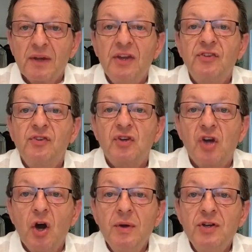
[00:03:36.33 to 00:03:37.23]
is to
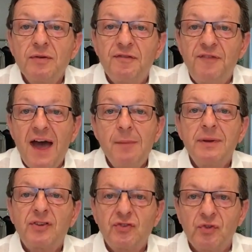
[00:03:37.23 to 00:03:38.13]
go into a
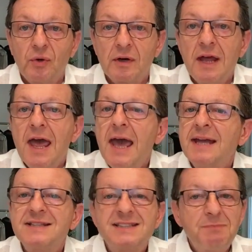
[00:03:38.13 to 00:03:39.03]
fabric store
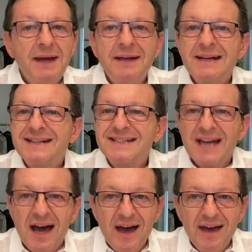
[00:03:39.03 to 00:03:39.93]
and spend
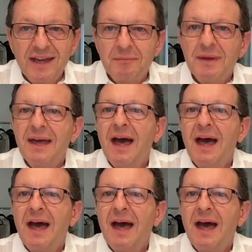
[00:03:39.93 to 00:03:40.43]
time,